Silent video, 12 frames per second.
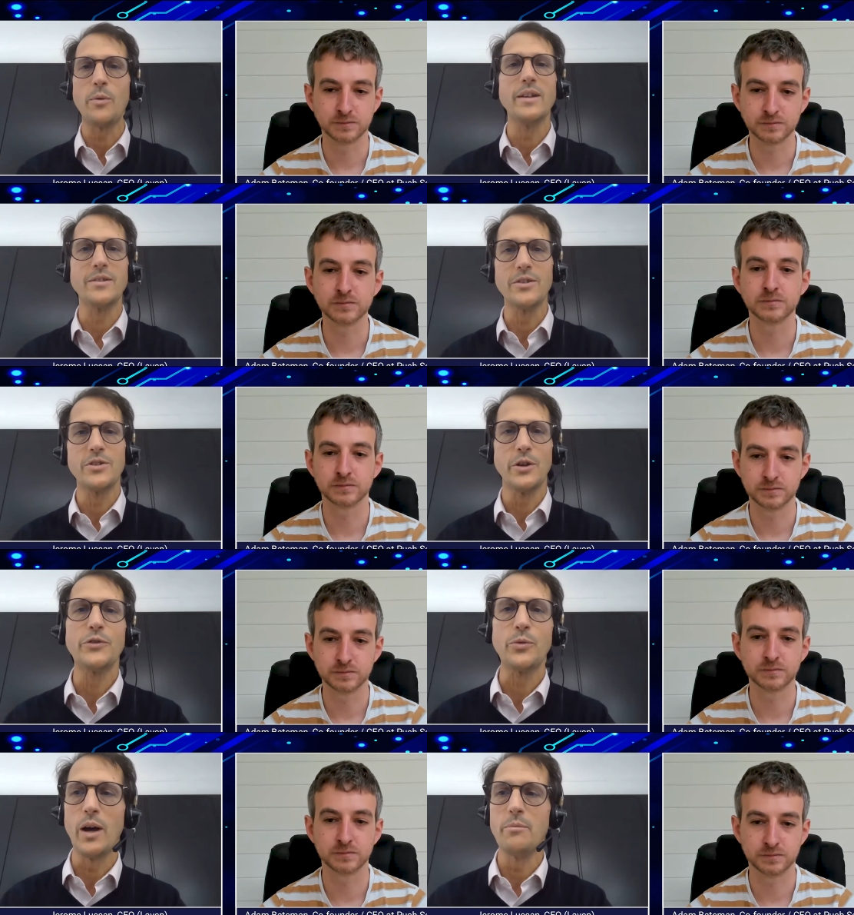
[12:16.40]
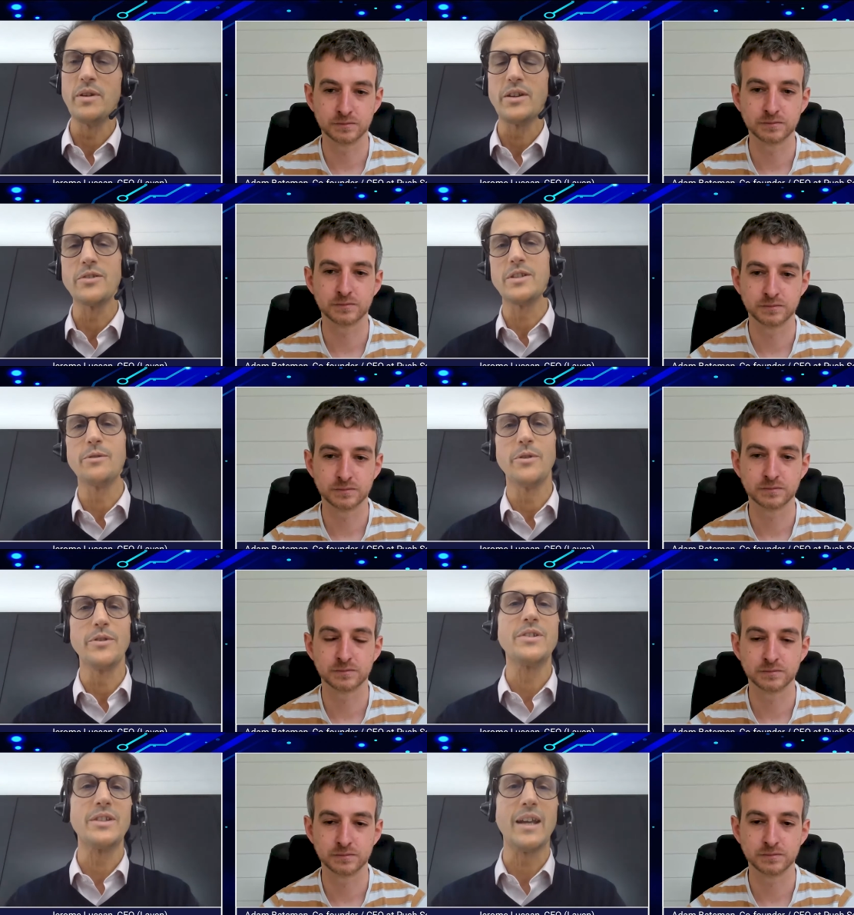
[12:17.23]
Speaker 1: antiquated software because
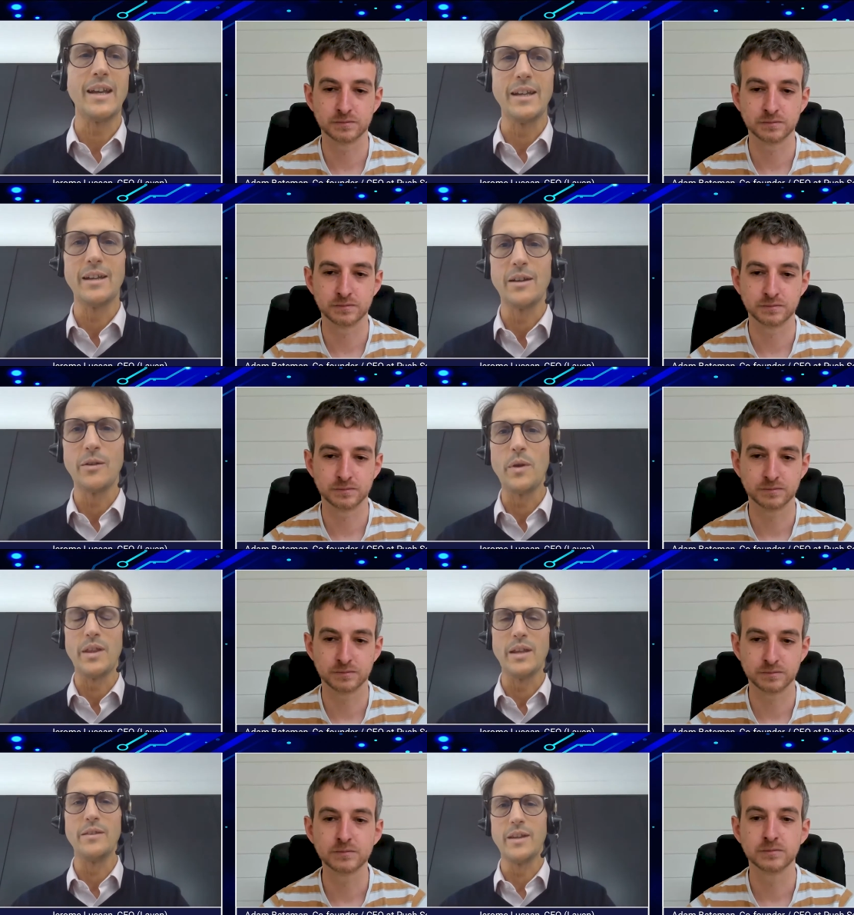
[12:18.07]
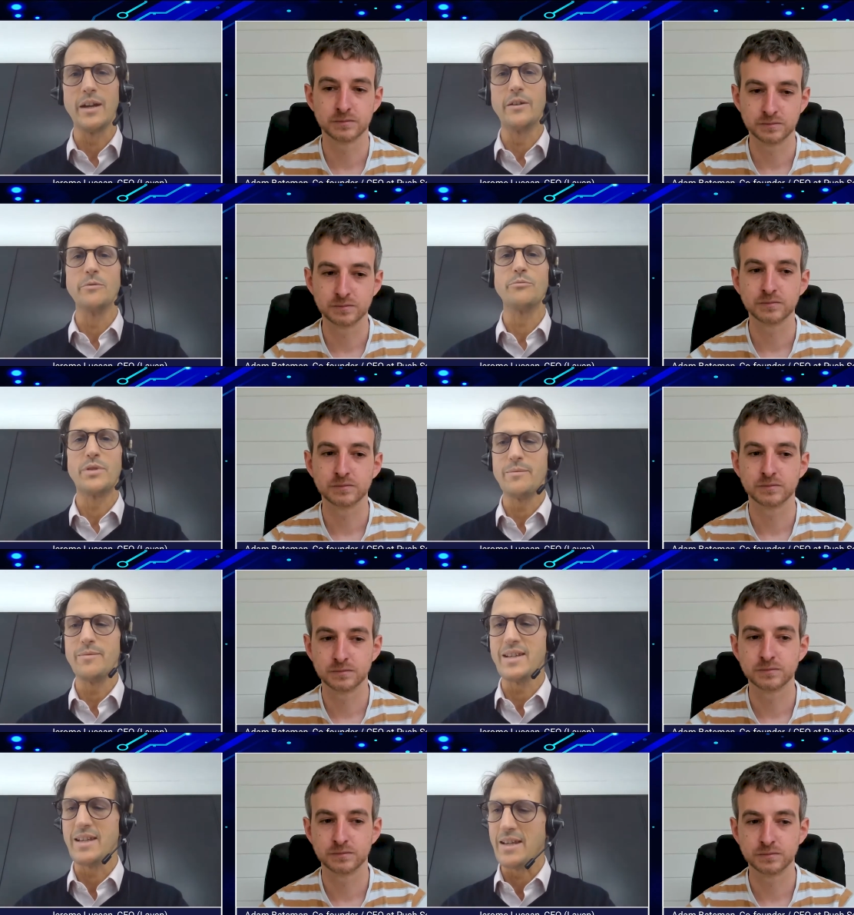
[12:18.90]
they want to stay within their own
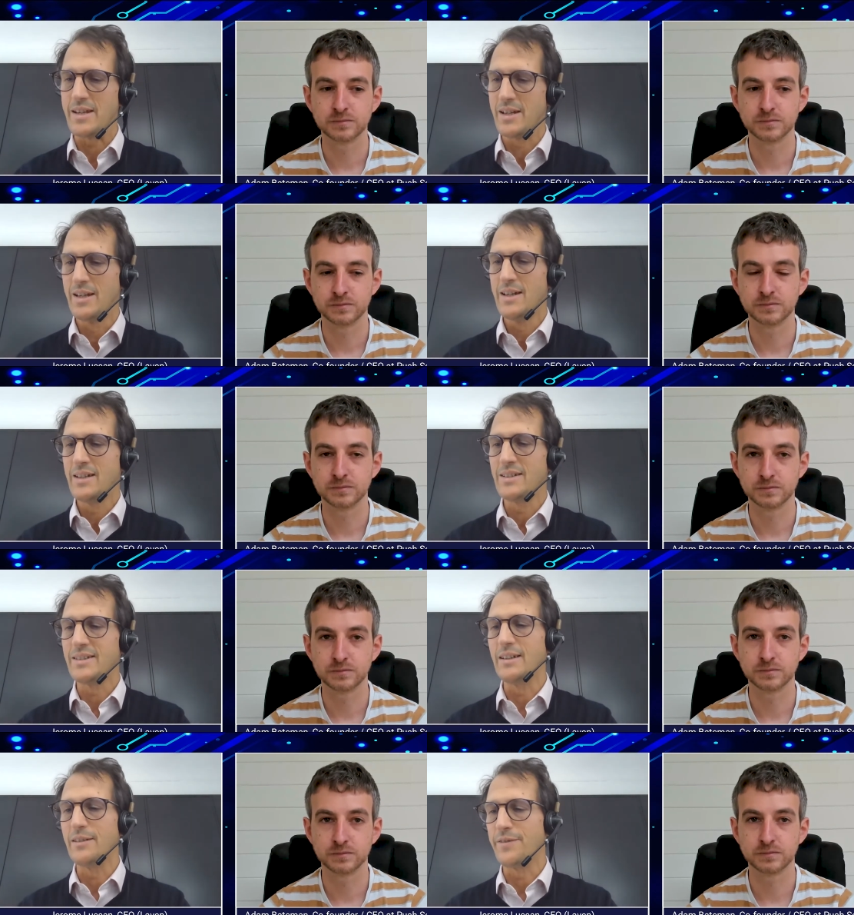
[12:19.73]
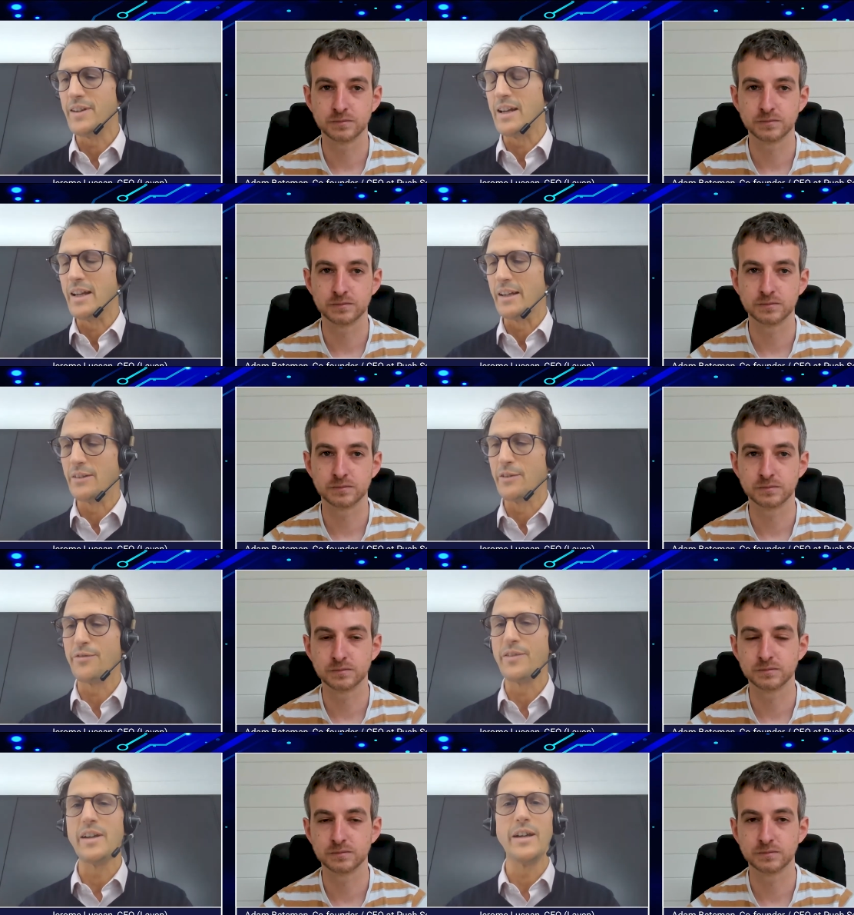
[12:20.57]
premises, still
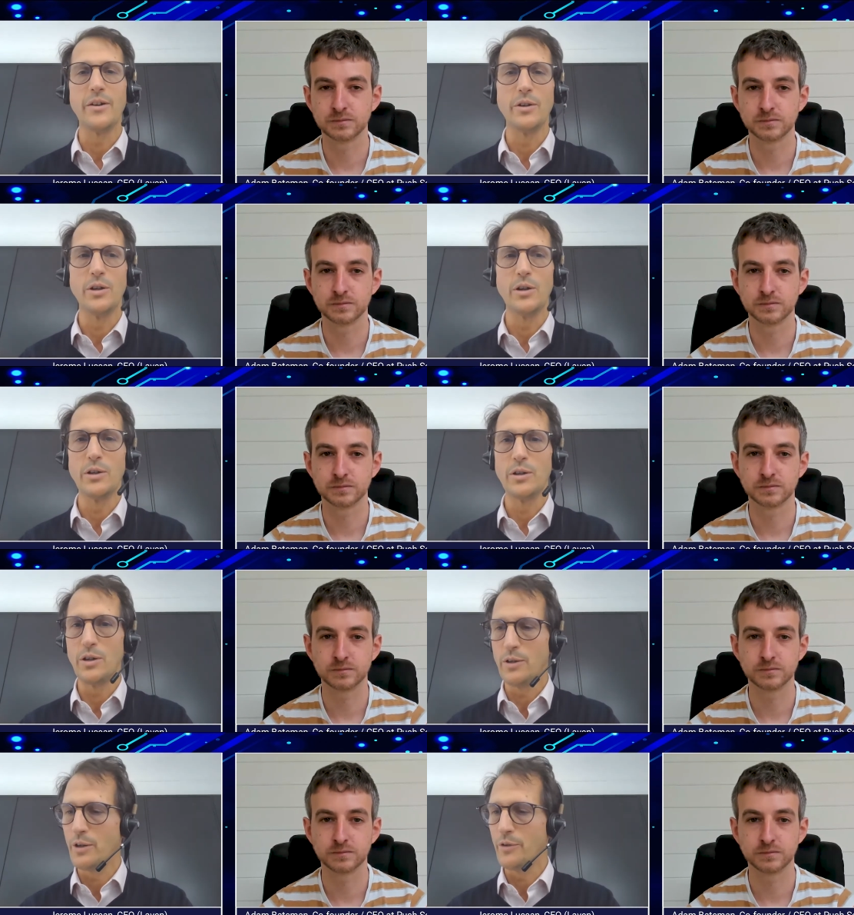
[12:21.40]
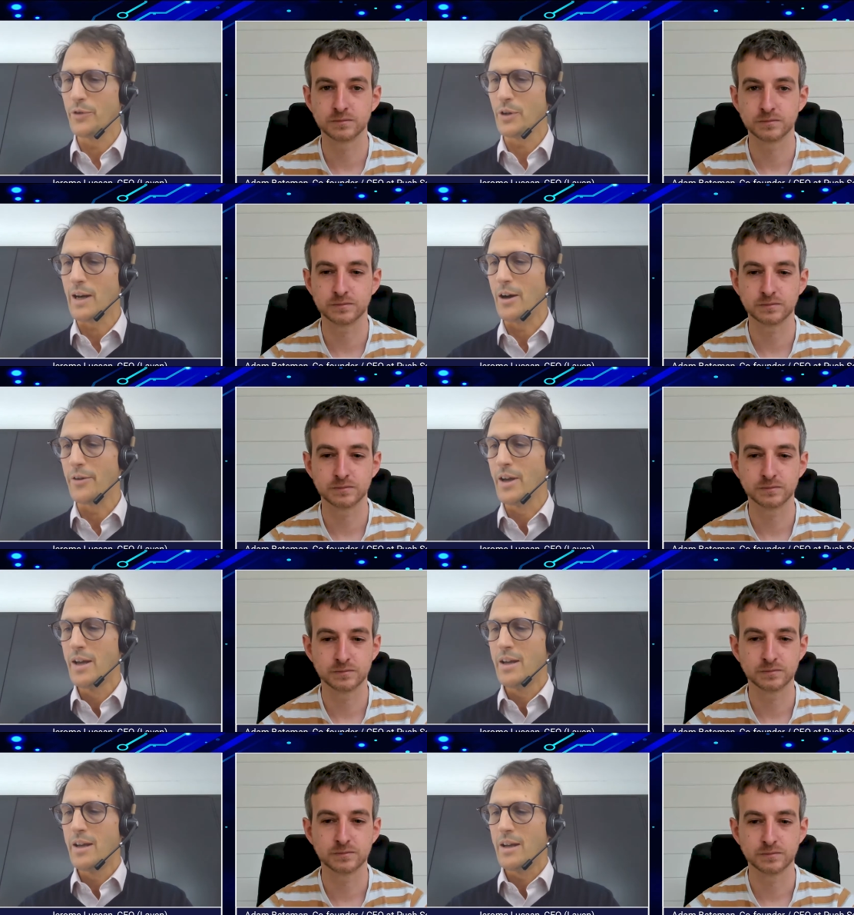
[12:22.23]
feeling the fear of, of the
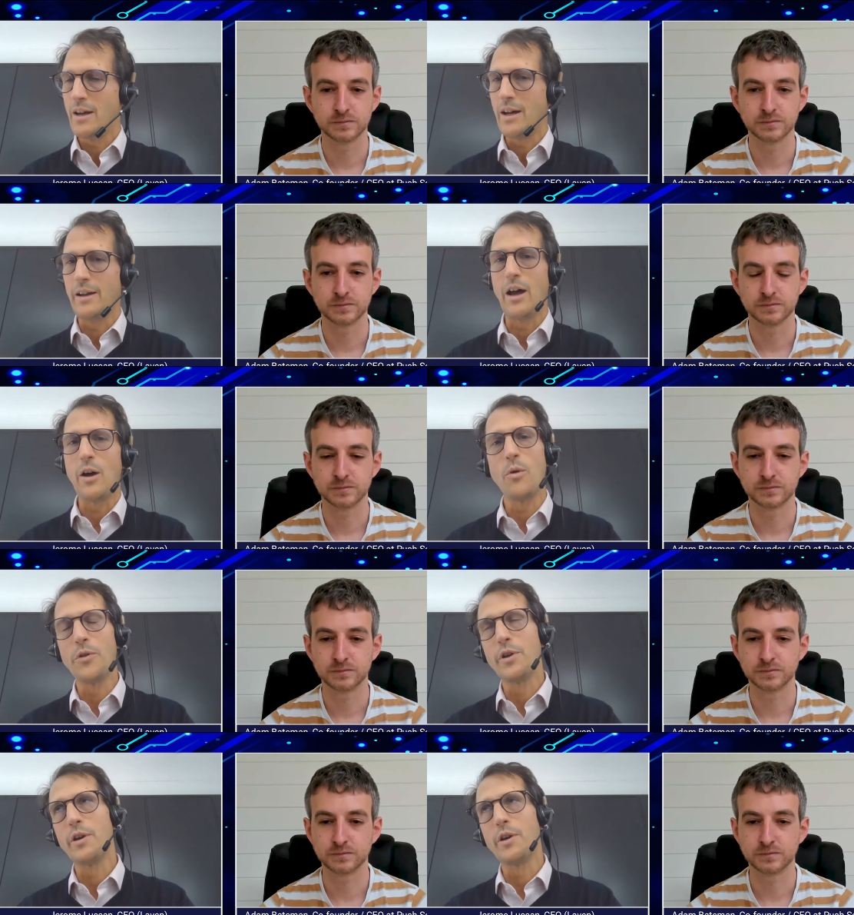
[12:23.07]
cloud. And I